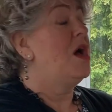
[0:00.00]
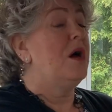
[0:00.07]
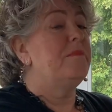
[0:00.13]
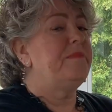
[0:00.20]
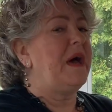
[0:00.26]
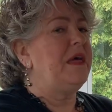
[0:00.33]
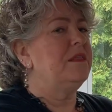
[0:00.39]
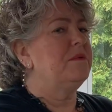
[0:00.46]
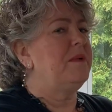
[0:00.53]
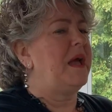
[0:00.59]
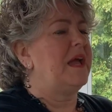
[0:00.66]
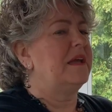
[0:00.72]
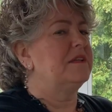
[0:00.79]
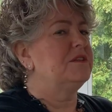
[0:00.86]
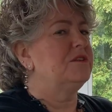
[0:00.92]
And by the
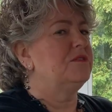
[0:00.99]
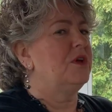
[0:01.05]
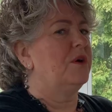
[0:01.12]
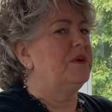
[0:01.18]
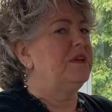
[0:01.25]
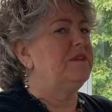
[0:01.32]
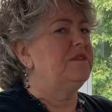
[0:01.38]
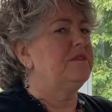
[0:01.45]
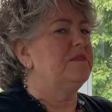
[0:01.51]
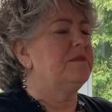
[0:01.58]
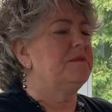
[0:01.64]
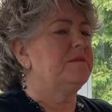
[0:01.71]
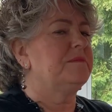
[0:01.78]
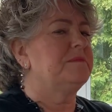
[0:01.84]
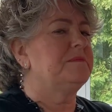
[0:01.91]
way, do you notice?
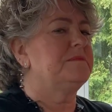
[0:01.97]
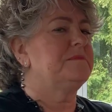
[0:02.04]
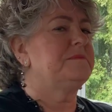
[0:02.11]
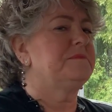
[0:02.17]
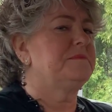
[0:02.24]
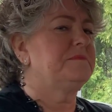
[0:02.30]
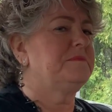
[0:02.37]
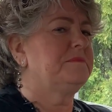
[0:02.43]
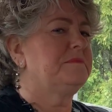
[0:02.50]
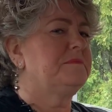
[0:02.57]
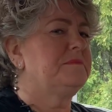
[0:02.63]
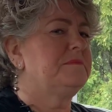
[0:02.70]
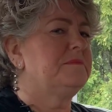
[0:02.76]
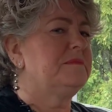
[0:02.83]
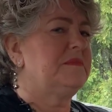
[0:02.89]

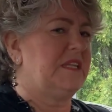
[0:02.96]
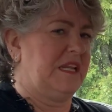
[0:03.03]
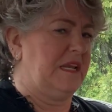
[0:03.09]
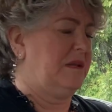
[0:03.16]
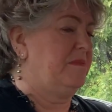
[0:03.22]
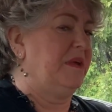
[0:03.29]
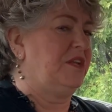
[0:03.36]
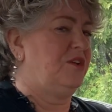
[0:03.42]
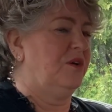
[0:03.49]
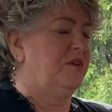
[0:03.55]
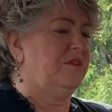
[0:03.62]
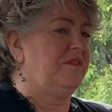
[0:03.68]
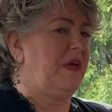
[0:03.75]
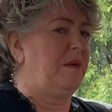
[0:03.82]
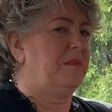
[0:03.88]
Did anybody
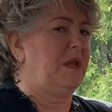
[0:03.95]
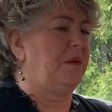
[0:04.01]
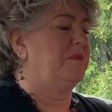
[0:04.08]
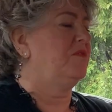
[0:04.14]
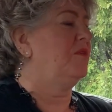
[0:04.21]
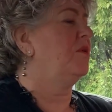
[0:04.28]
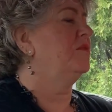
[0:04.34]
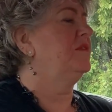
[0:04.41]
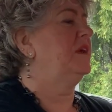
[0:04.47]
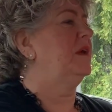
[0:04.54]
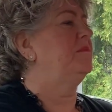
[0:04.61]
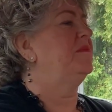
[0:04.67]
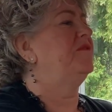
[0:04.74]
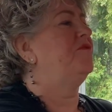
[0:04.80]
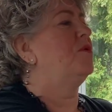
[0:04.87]
notice that when I was holding
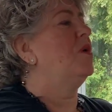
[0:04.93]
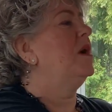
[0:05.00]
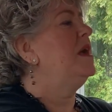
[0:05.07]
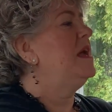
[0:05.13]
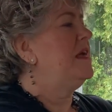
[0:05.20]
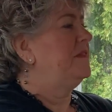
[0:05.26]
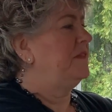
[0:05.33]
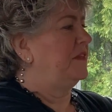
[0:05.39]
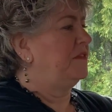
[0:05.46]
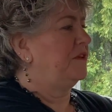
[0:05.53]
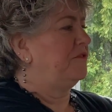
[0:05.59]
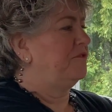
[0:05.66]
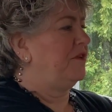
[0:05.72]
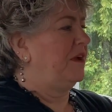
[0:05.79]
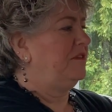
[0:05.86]
it before? That the
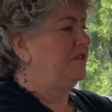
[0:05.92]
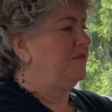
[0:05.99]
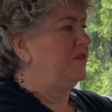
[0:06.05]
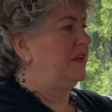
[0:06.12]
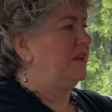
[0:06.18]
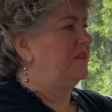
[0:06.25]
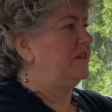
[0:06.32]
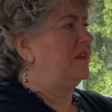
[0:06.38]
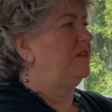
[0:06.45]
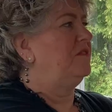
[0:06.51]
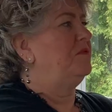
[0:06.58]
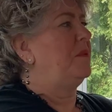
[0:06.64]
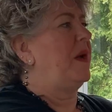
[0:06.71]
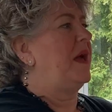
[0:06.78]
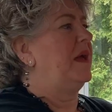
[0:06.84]
front of it is
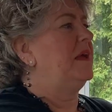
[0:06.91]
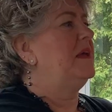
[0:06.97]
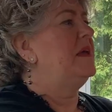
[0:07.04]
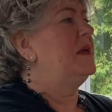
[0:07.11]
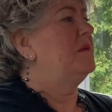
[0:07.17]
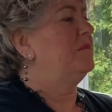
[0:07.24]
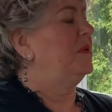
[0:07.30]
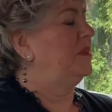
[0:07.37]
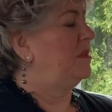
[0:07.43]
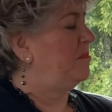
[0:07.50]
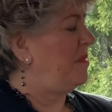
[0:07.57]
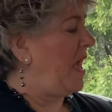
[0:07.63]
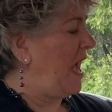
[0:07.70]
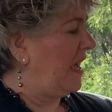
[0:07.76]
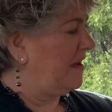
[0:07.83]
this way, but the
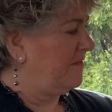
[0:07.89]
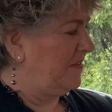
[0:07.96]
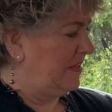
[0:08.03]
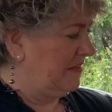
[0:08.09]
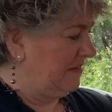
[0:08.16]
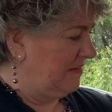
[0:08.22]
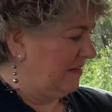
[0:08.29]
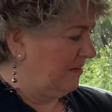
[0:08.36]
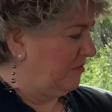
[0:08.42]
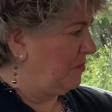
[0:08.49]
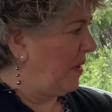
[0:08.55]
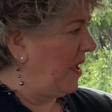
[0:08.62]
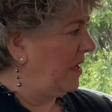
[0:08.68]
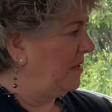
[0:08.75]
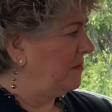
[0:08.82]
back of it is this
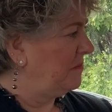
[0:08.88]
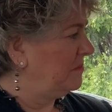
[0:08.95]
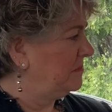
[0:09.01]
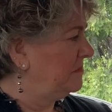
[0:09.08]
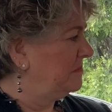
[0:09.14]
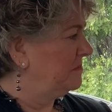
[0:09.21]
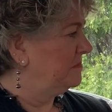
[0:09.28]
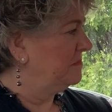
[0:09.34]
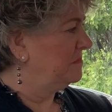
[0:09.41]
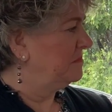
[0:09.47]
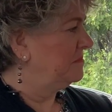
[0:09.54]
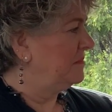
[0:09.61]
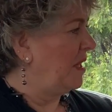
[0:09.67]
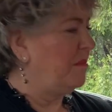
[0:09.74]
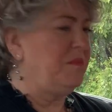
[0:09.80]
way?
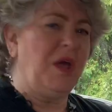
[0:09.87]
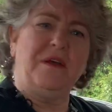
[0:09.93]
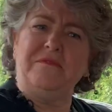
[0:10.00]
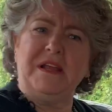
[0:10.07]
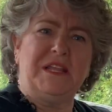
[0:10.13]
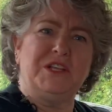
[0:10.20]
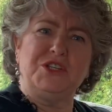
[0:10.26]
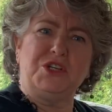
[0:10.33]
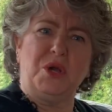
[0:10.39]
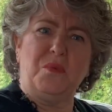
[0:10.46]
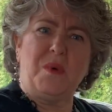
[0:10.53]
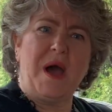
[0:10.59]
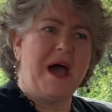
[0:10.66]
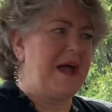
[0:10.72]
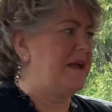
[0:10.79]
I'm not really sure
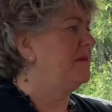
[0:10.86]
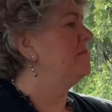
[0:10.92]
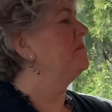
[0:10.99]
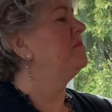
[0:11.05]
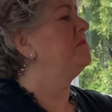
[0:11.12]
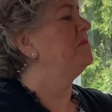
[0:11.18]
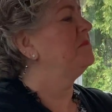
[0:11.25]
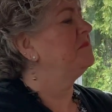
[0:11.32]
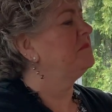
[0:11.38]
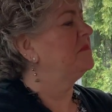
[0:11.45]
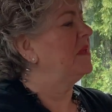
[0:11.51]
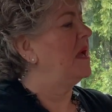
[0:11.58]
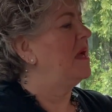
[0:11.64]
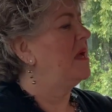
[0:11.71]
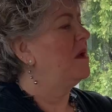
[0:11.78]
why.
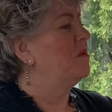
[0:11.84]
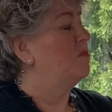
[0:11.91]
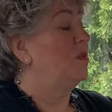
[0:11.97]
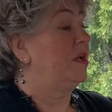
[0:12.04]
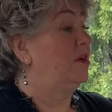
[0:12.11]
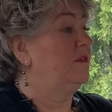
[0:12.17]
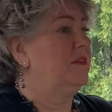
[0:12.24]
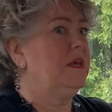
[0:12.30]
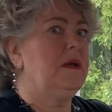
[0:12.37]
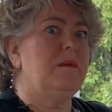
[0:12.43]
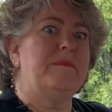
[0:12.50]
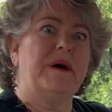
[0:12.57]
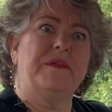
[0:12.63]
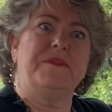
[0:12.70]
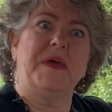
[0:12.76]
We could think
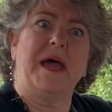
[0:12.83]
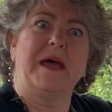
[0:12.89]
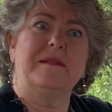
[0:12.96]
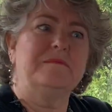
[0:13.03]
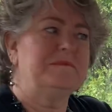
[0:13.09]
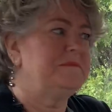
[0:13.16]
about that.